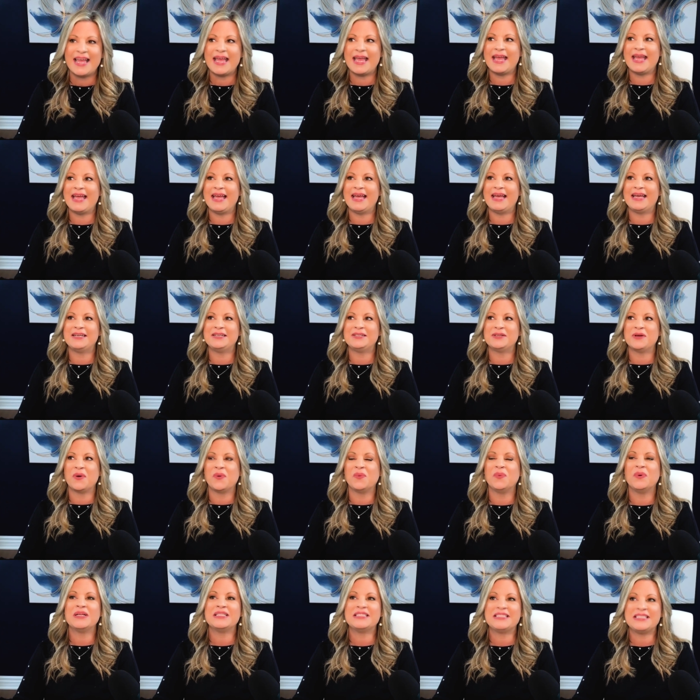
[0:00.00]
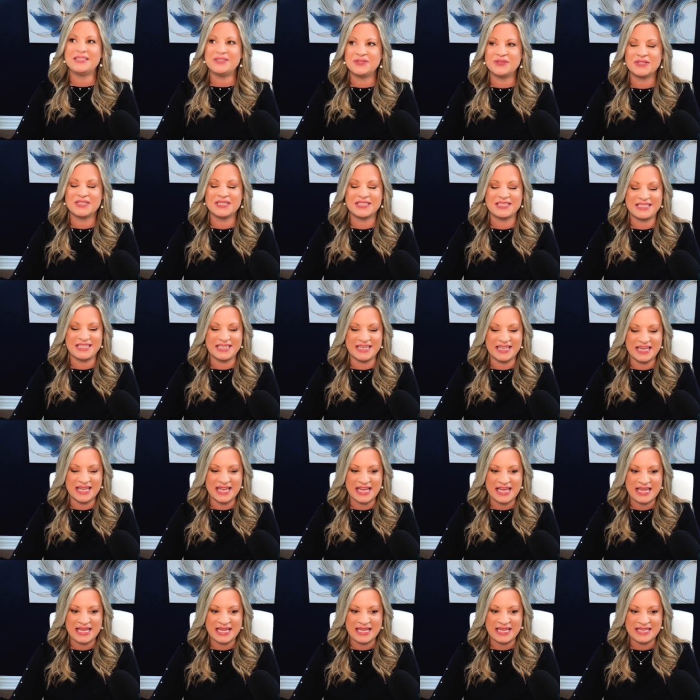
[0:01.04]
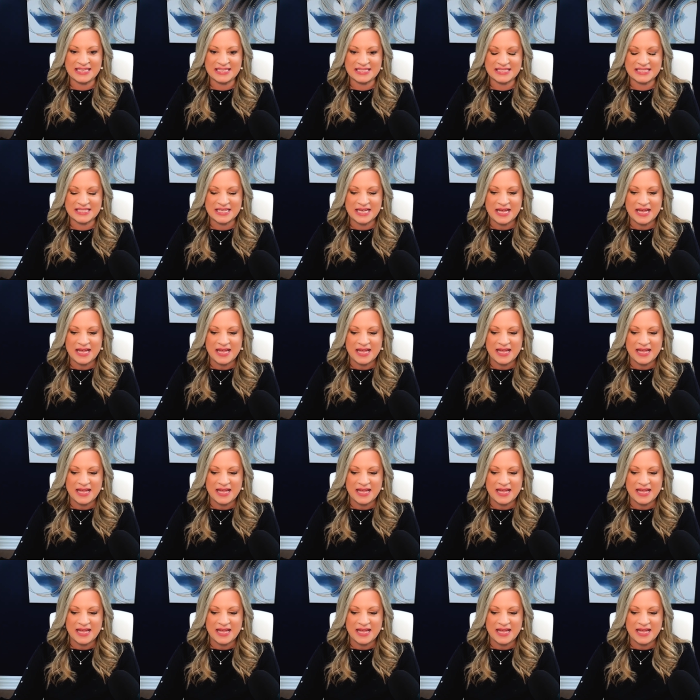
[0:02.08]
And what's interesting is